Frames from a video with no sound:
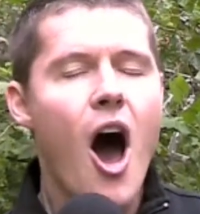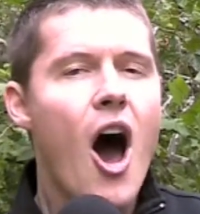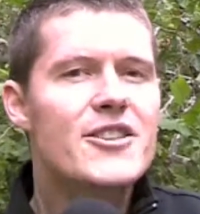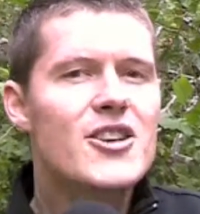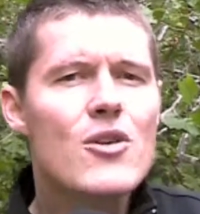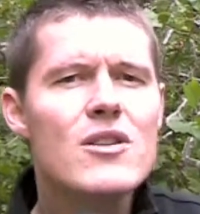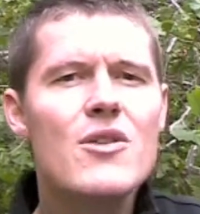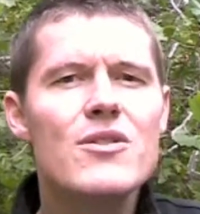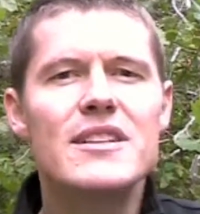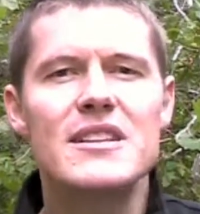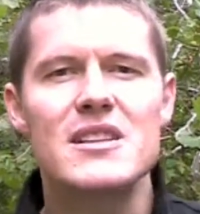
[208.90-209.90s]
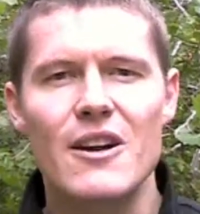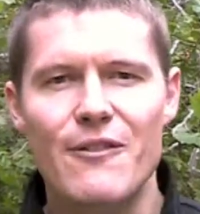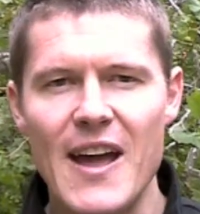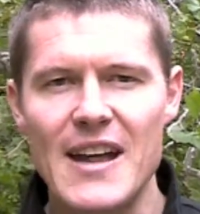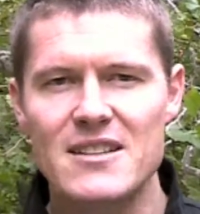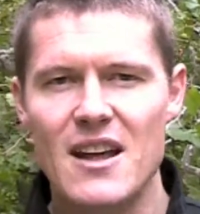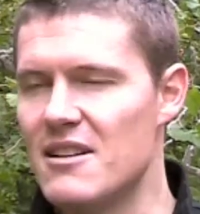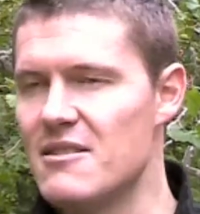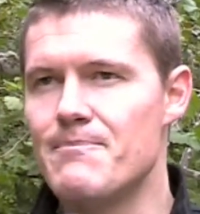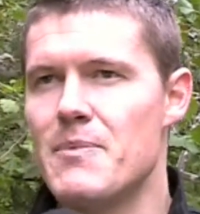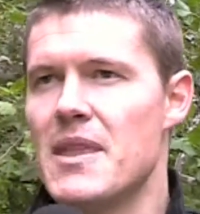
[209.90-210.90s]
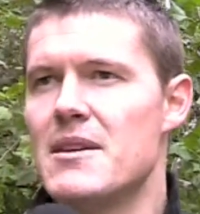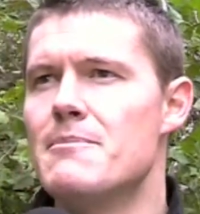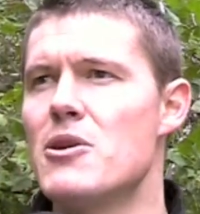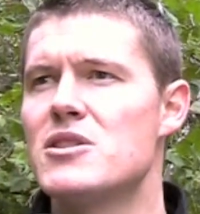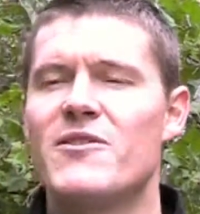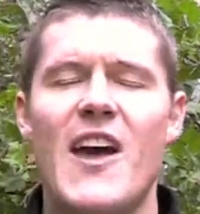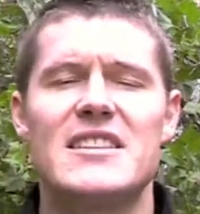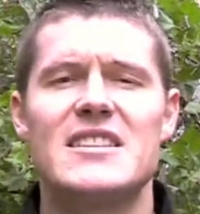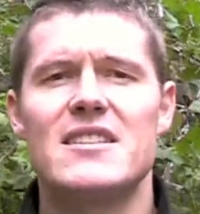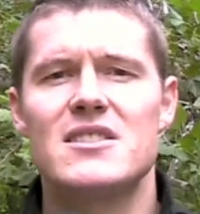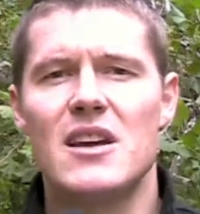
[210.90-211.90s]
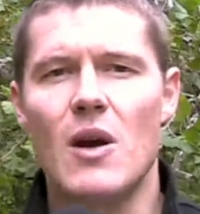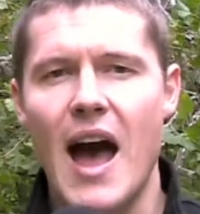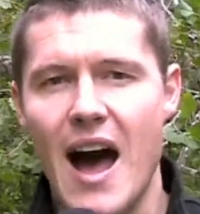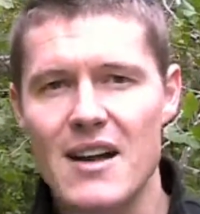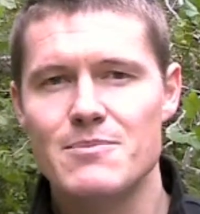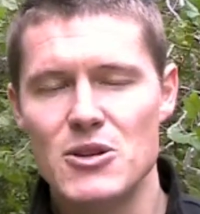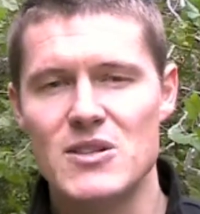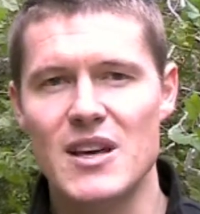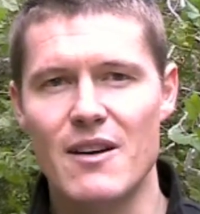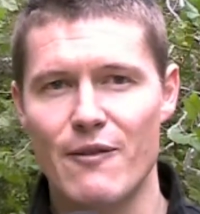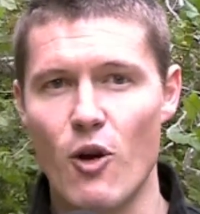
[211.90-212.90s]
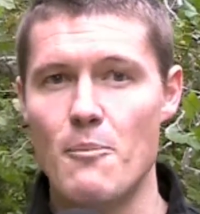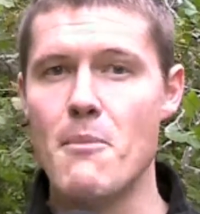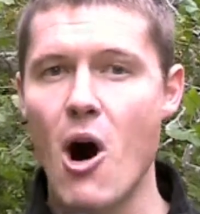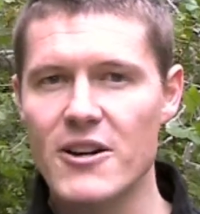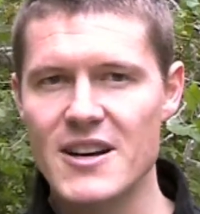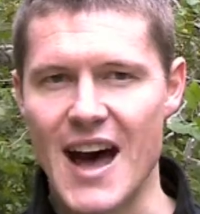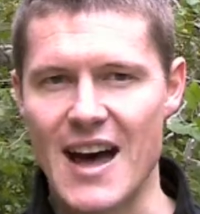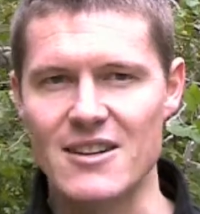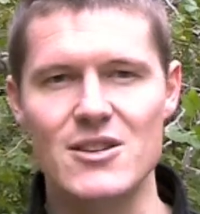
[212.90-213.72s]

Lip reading: I don't know that it's the most fantastic art museum for modern art.